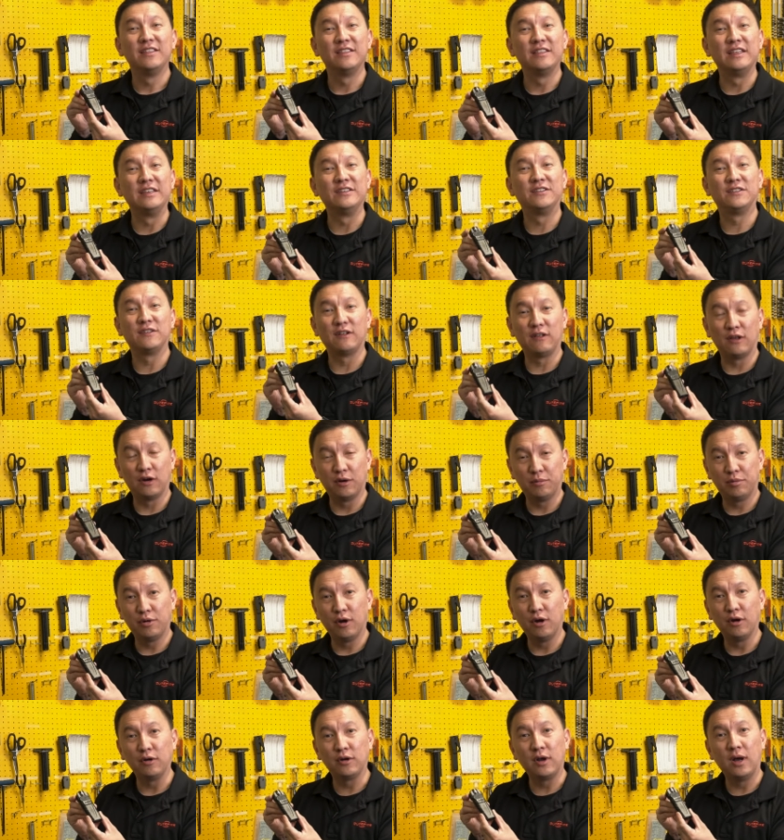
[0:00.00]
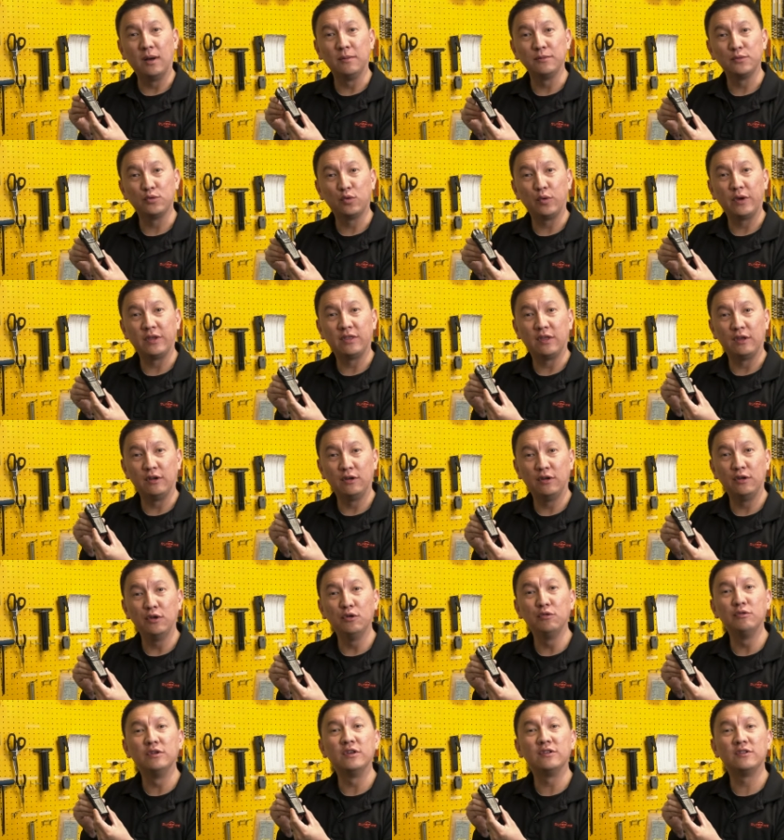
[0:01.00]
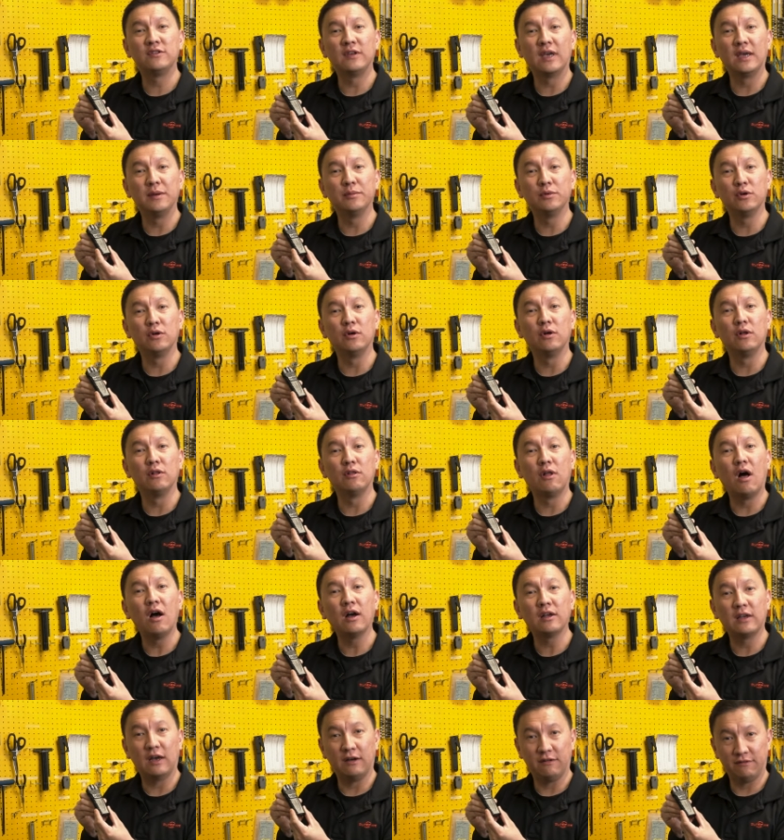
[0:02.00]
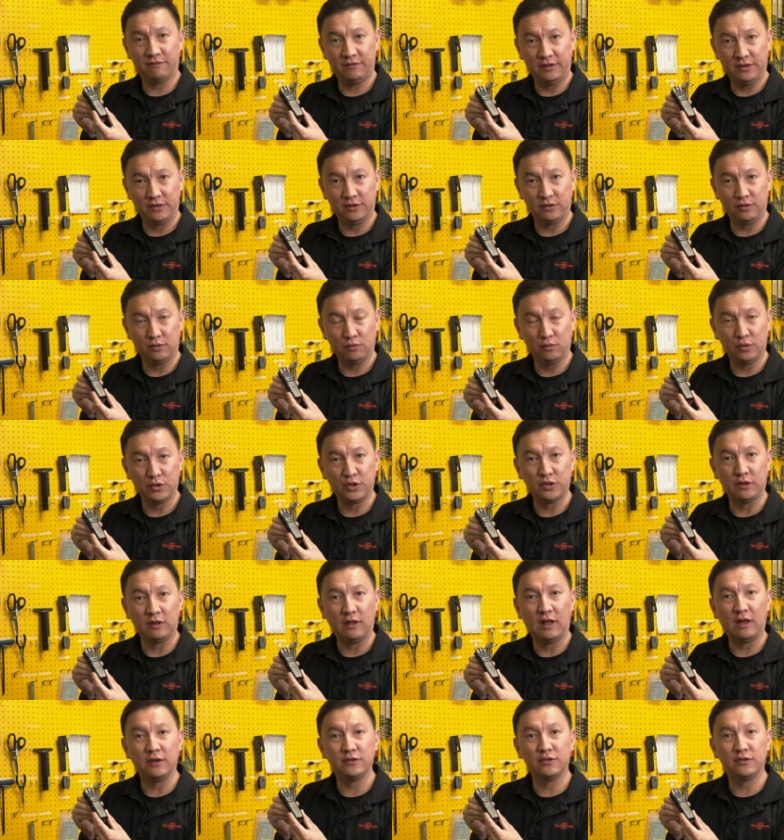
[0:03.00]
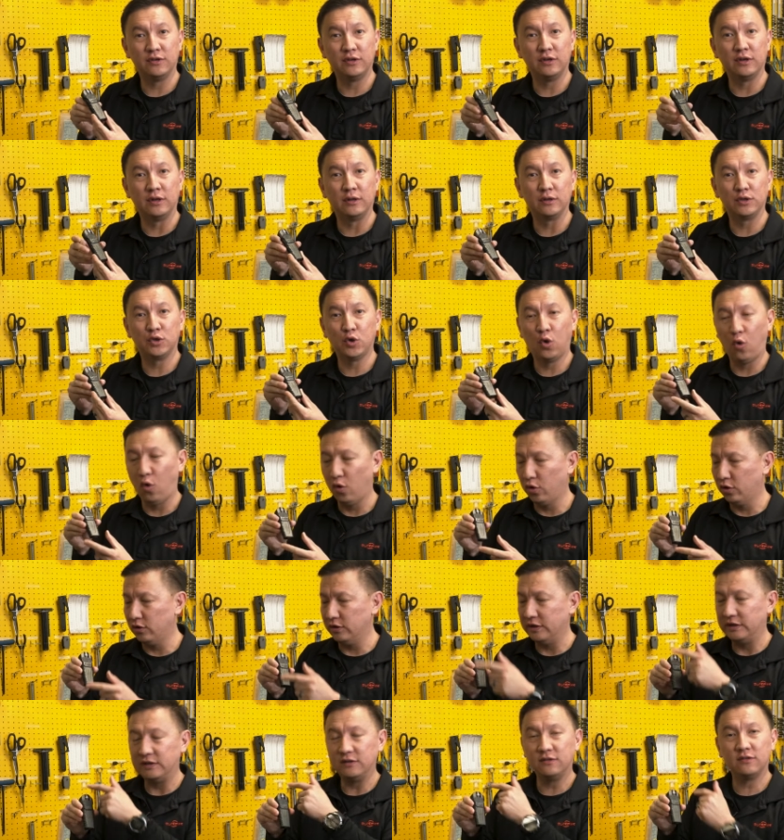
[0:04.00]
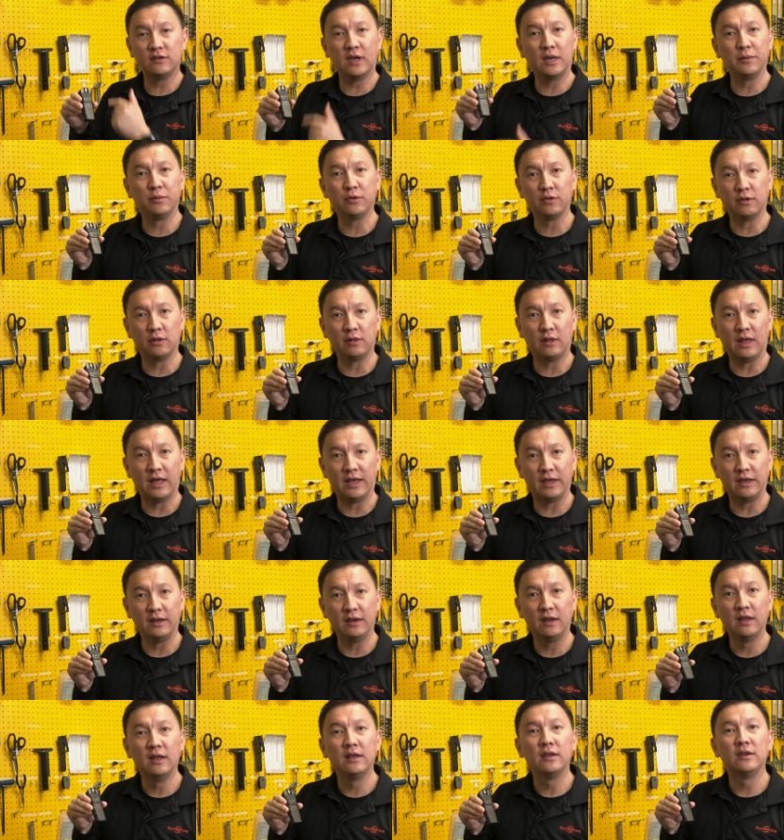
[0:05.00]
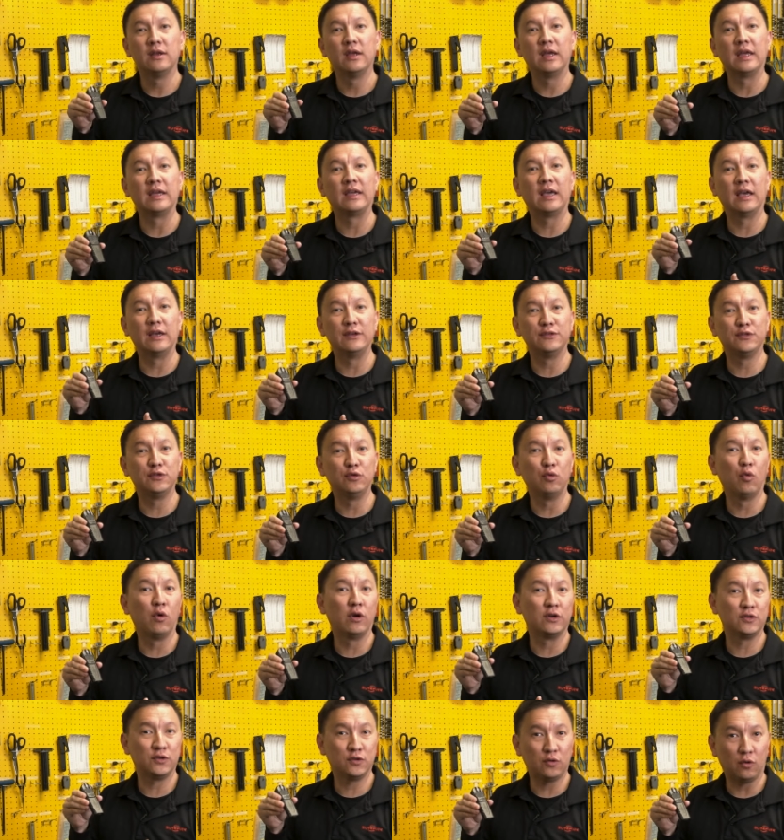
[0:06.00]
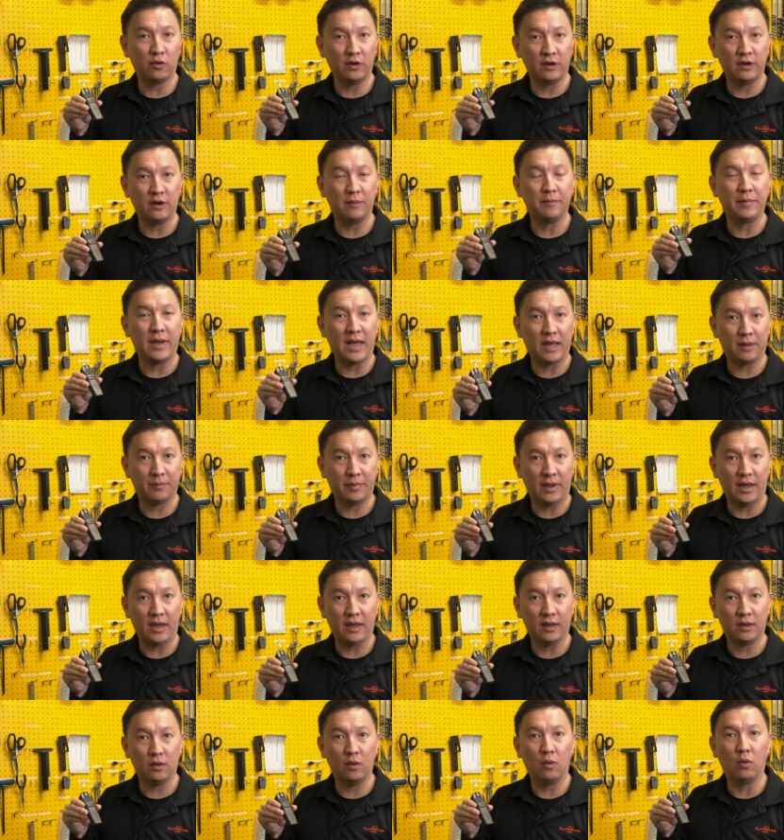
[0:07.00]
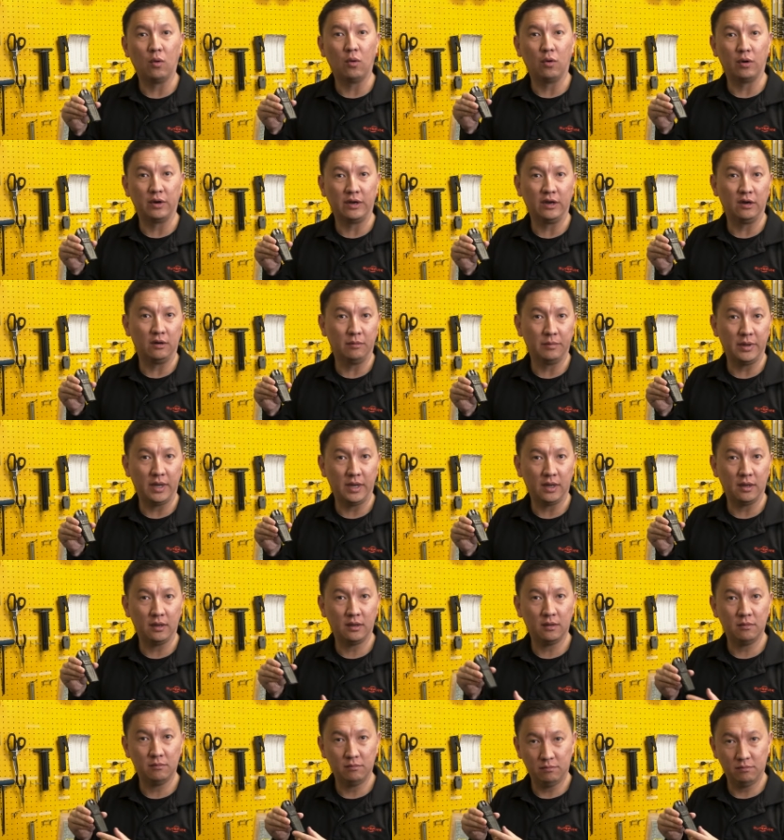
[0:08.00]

The Stiletto Pro comes with a new disable lockout feature, which allows you to totally disable the light in case you want to store it in a backpack or a gear bag.